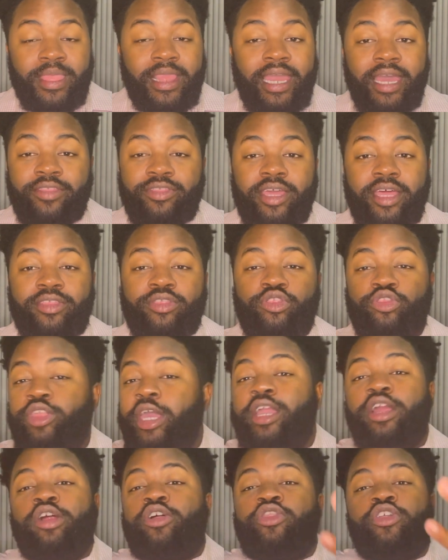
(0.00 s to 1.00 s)
And then
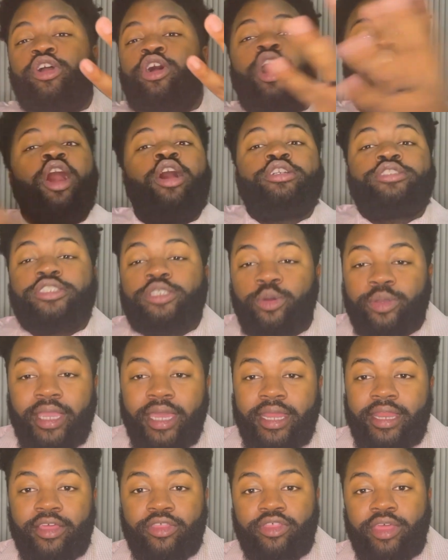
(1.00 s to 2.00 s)
they're also
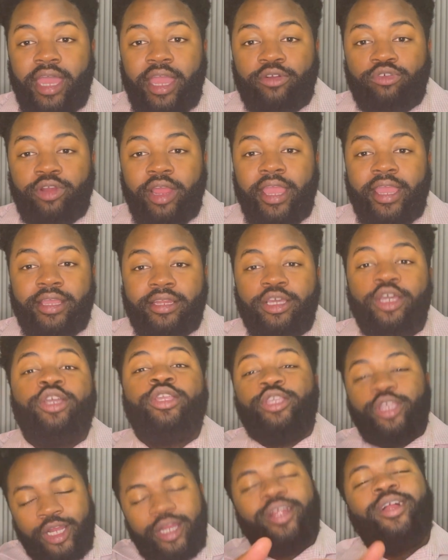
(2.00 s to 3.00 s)
getting that, right?
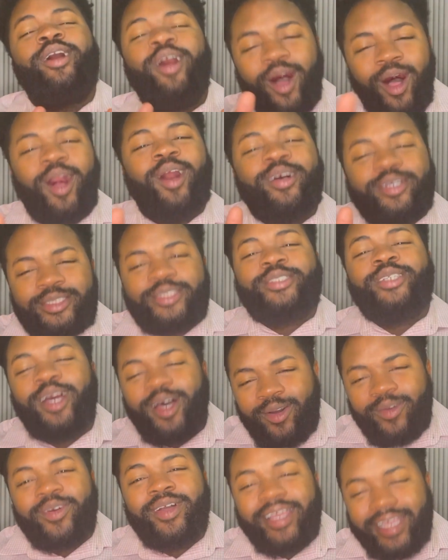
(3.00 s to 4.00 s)
You're
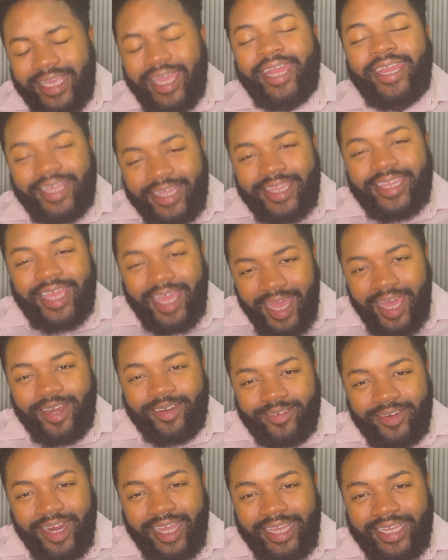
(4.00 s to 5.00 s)
also getting that,
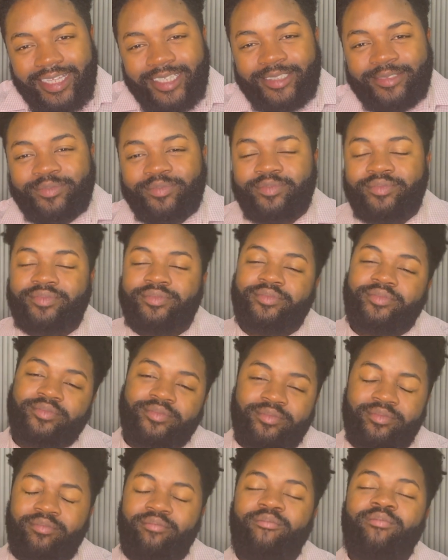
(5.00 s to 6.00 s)
right?
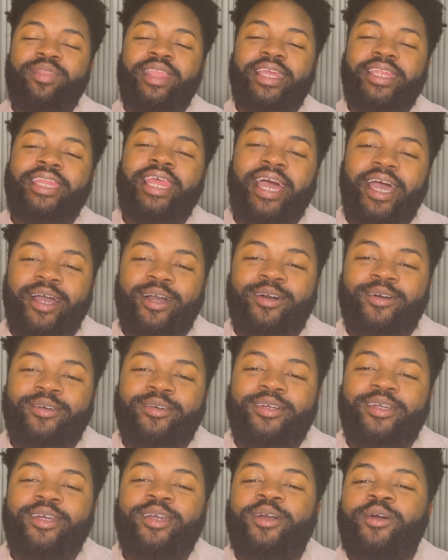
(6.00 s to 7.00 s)
Now,
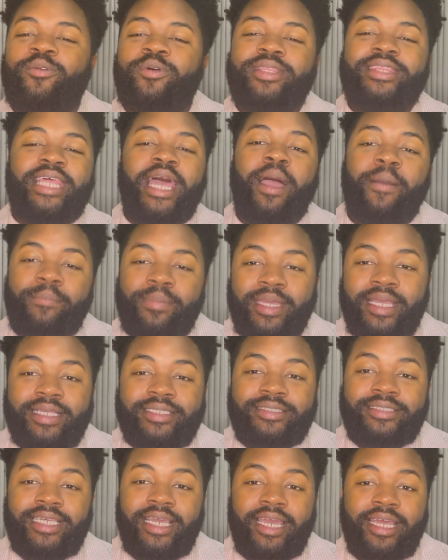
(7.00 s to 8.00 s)
with that being
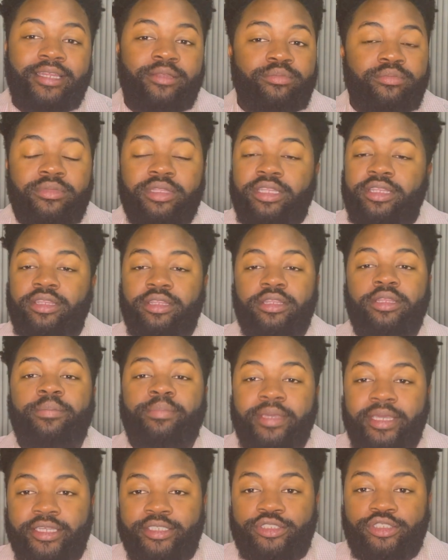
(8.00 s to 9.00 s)
said, the
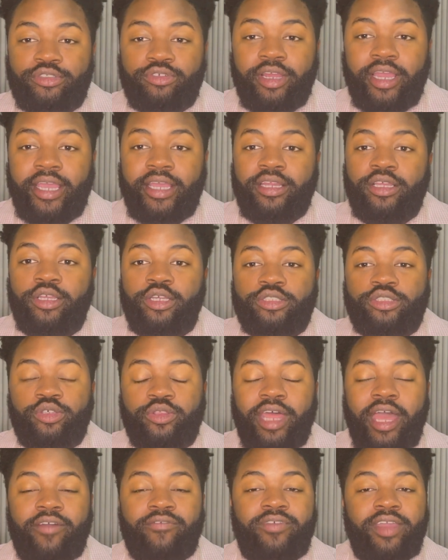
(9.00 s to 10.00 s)
beach, right? So
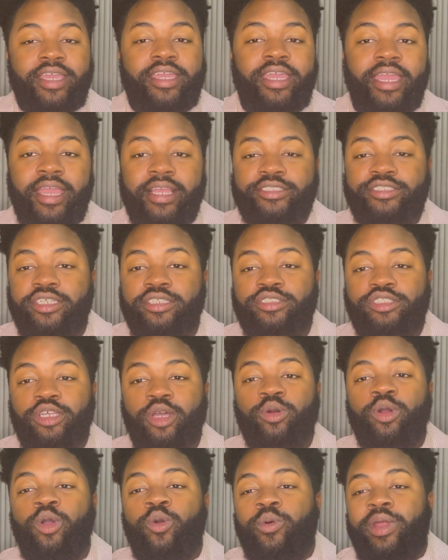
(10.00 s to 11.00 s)
that vacation.
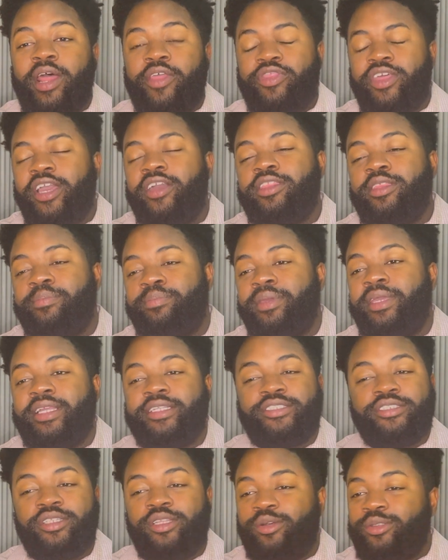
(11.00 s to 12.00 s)
So when I think of the
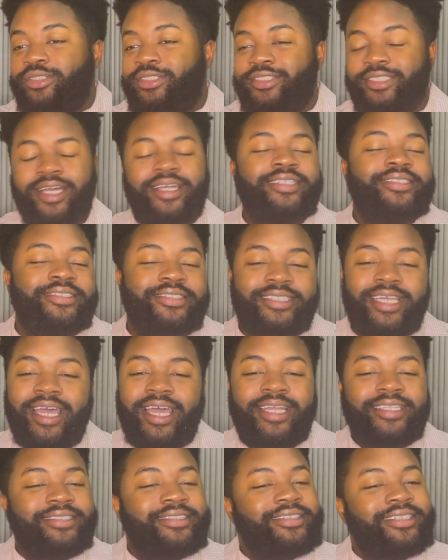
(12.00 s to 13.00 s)
beach and those
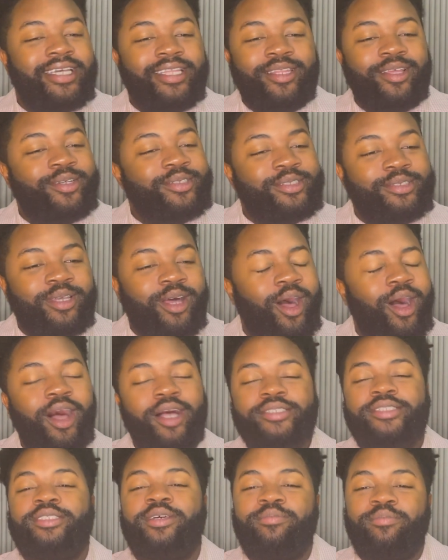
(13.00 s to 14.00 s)
sunsets and those
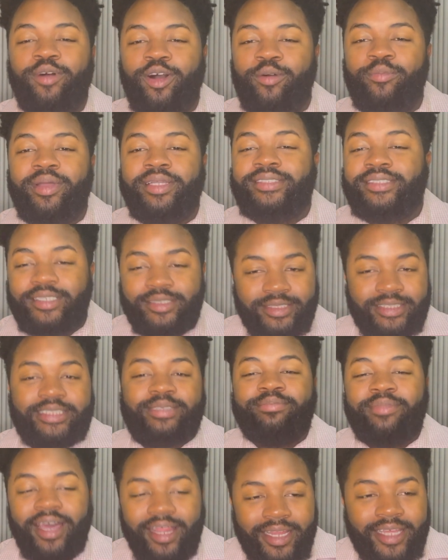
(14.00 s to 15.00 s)
awesome moments and
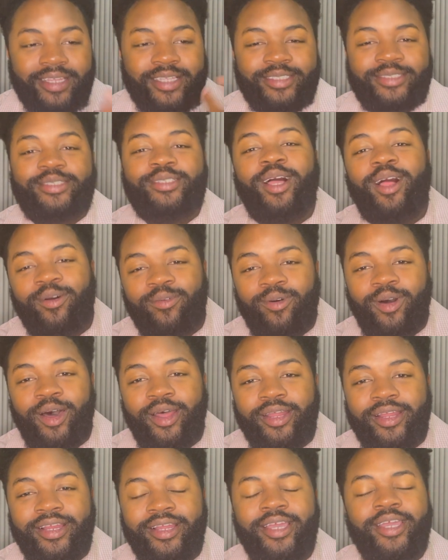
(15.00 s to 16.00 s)
smelling the salt
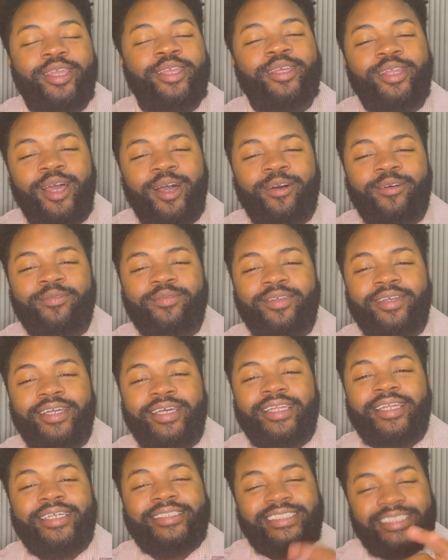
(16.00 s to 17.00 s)
water,
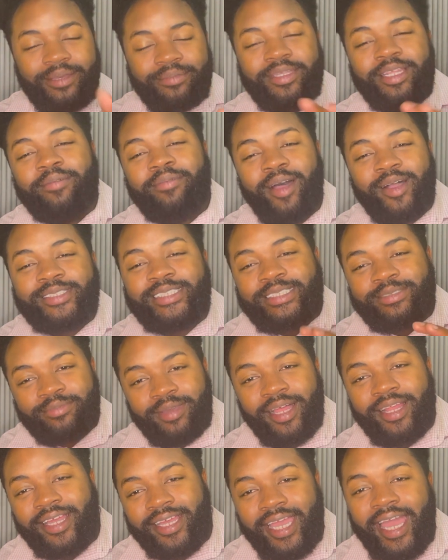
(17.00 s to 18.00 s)
there's something about
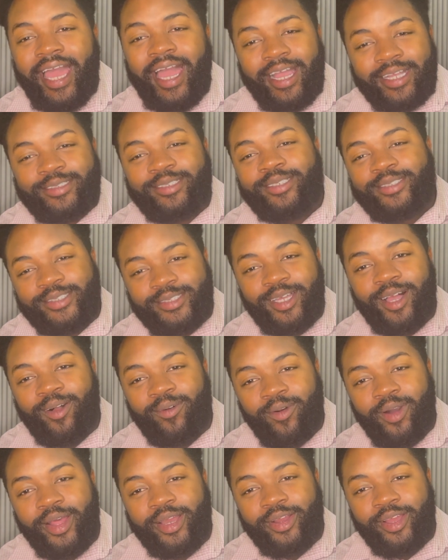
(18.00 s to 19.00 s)
smelling actual salt
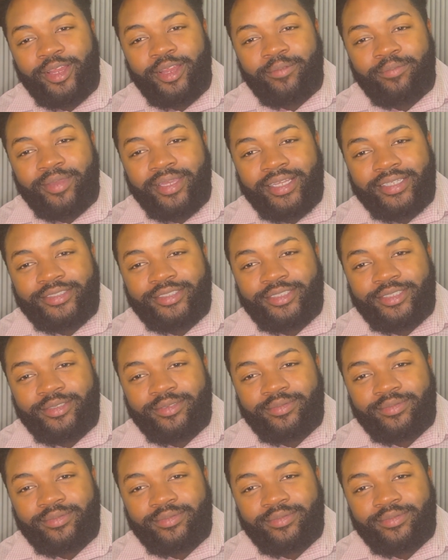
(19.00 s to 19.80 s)
water on a beach.